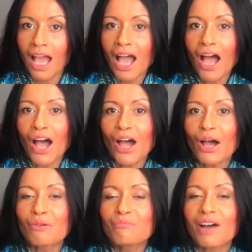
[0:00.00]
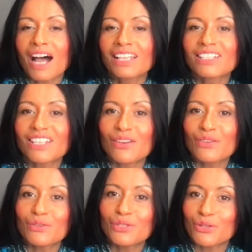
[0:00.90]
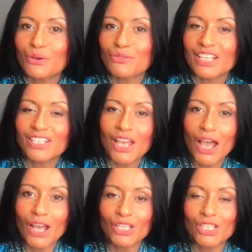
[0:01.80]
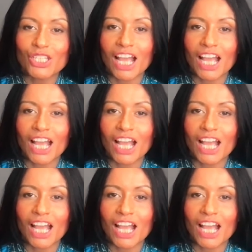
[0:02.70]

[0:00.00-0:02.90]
And so you do your research,